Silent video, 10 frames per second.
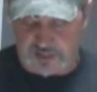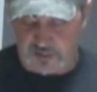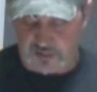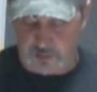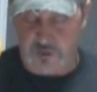And
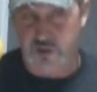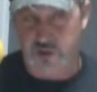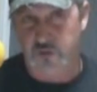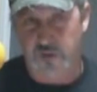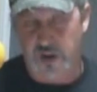again, the
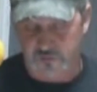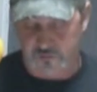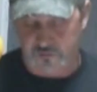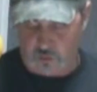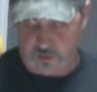number is
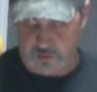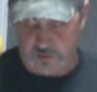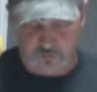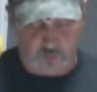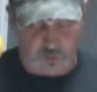
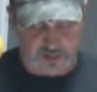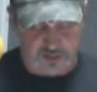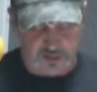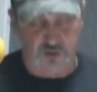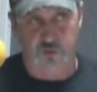
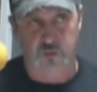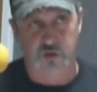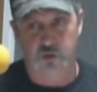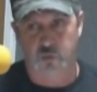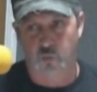
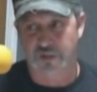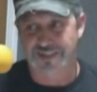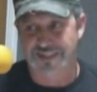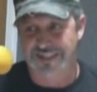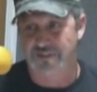
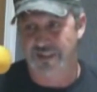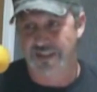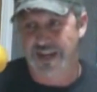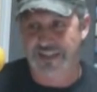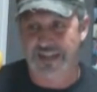
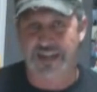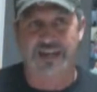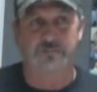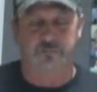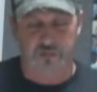
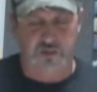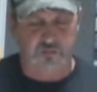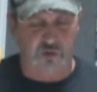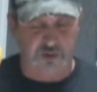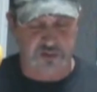254-482-1799.
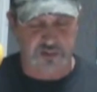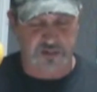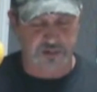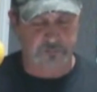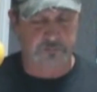Paul, how
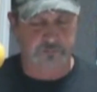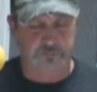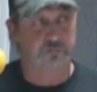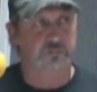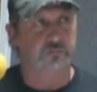much time I got?